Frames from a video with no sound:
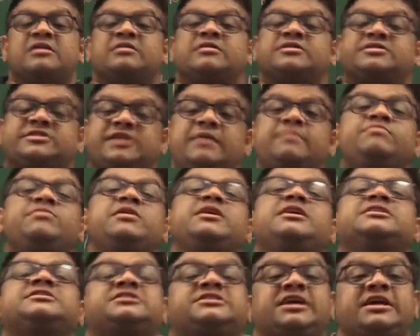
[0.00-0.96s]
The same thing
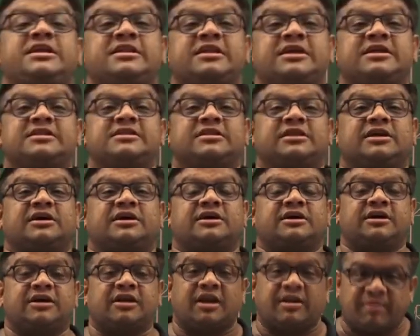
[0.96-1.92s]
is seen in
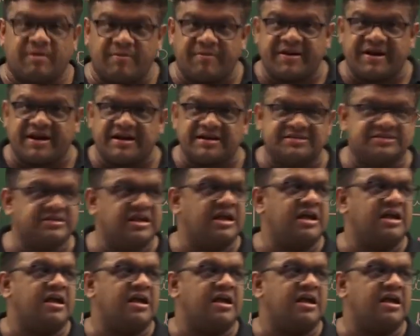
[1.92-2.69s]
rubber bands,